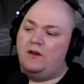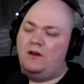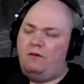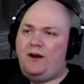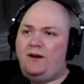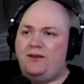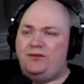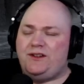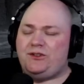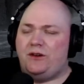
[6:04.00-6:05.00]
Right now I have
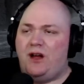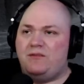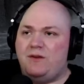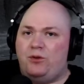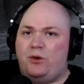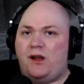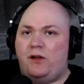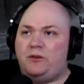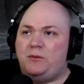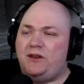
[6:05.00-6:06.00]
links turned off from everyone
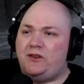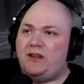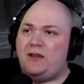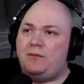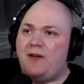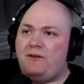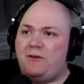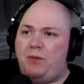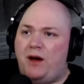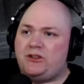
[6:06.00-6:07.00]
else because I keep having
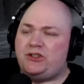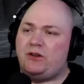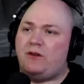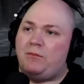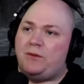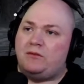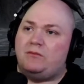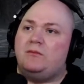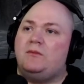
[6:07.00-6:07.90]
bots show up and